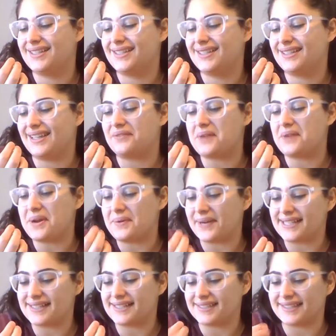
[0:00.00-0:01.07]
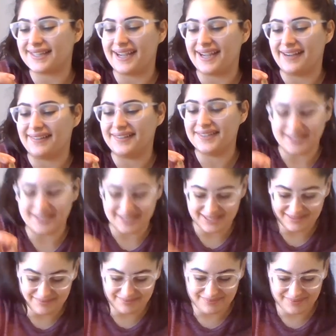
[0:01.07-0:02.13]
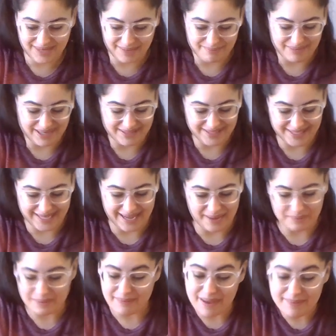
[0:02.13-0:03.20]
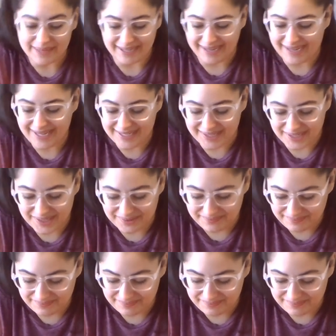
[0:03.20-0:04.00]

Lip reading: like right when I took it out, compared to now. But maybe not. I don't know.